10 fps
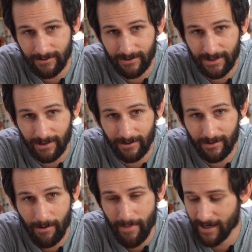little
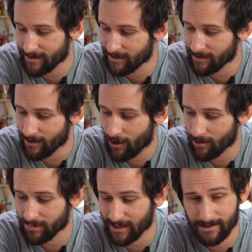magnetic
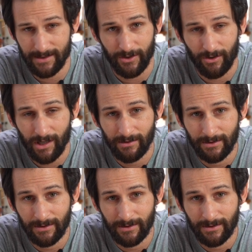hot plate stirrer.